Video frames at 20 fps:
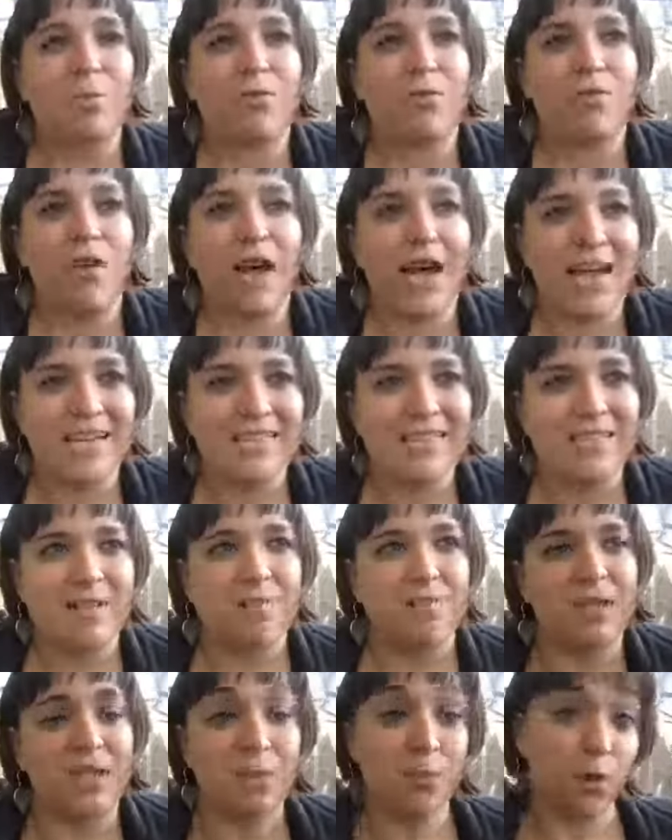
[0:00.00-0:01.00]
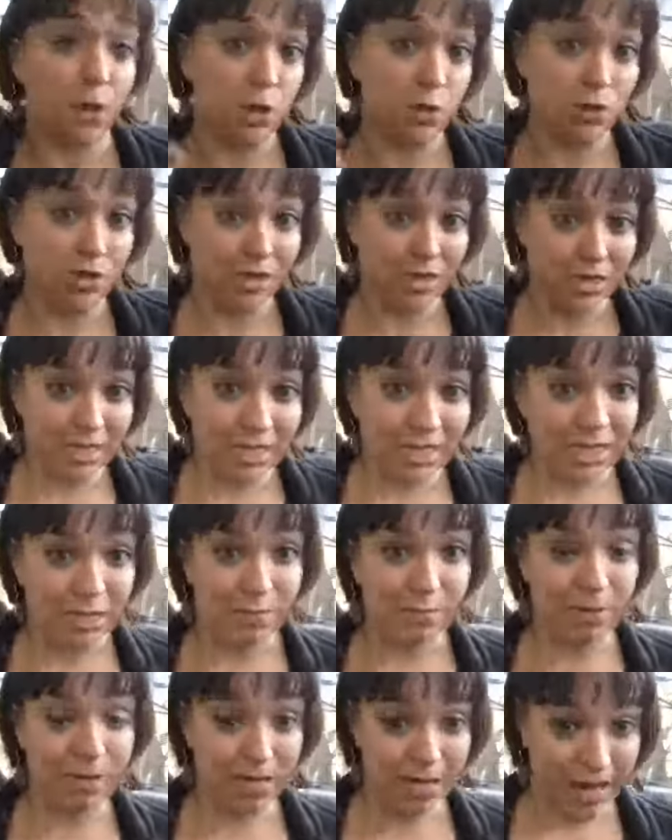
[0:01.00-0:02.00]
Provide something where you can
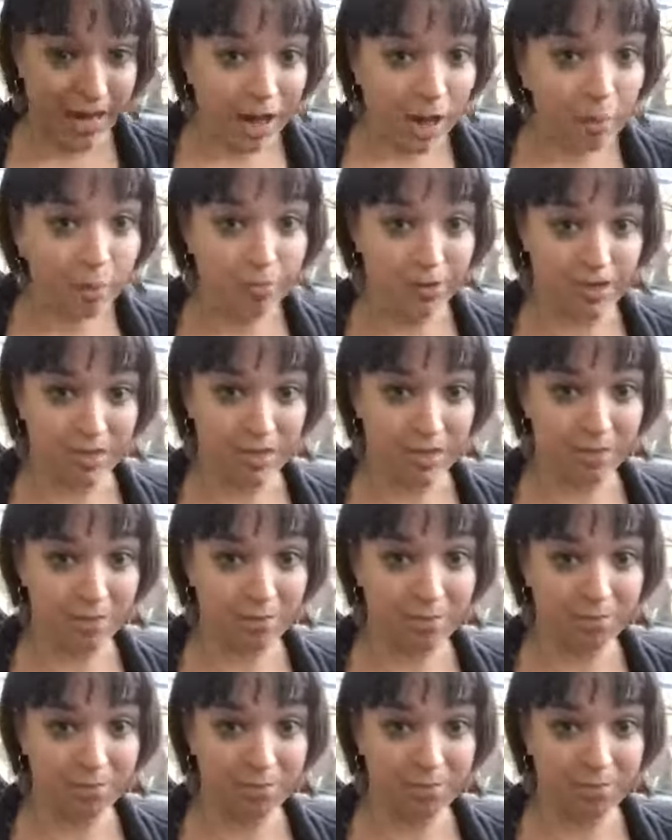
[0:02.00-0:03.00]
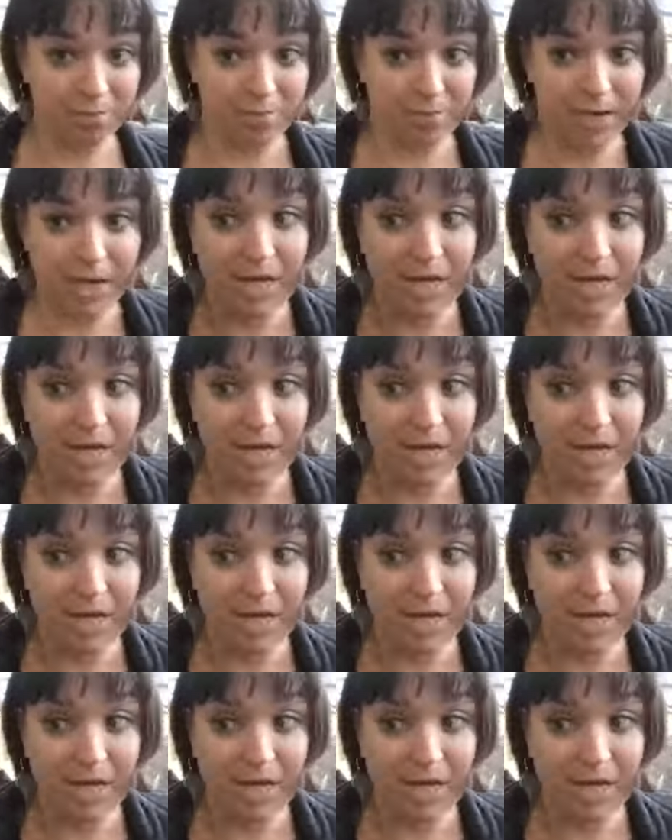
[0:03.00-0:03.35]
keep helping them.